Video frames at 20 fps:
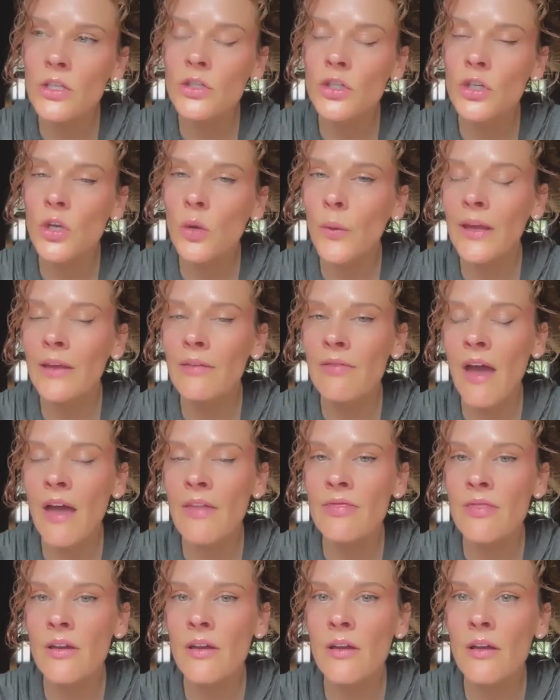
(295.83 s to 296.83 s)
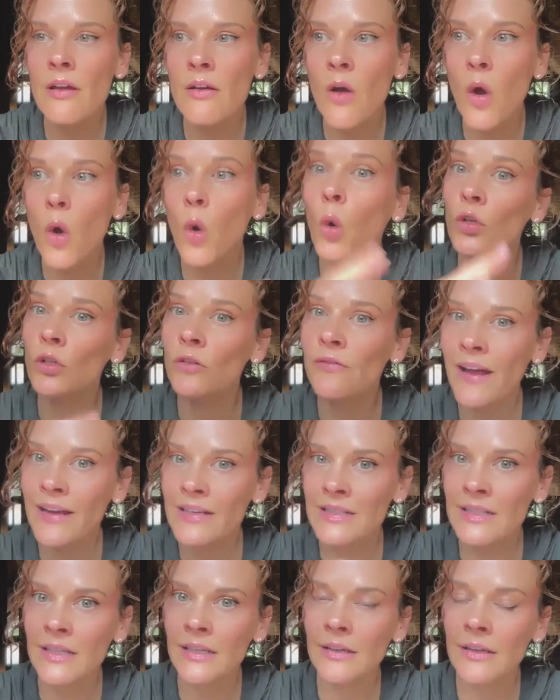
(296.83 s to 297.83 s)
showing that the older
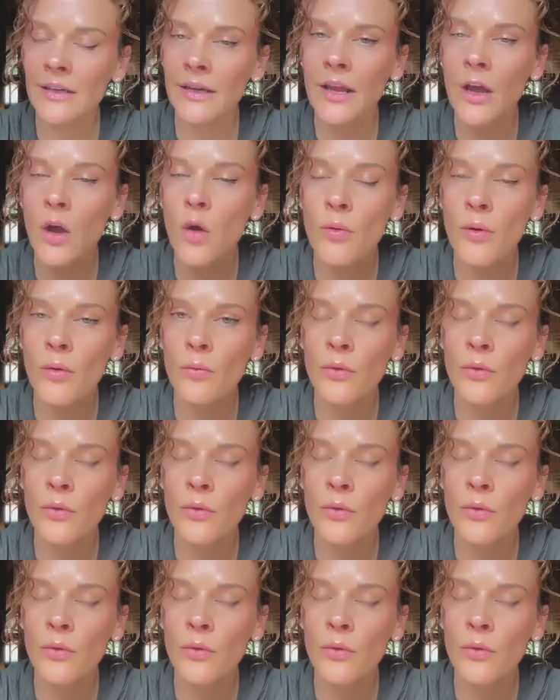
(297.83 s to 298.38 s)
vaccine could help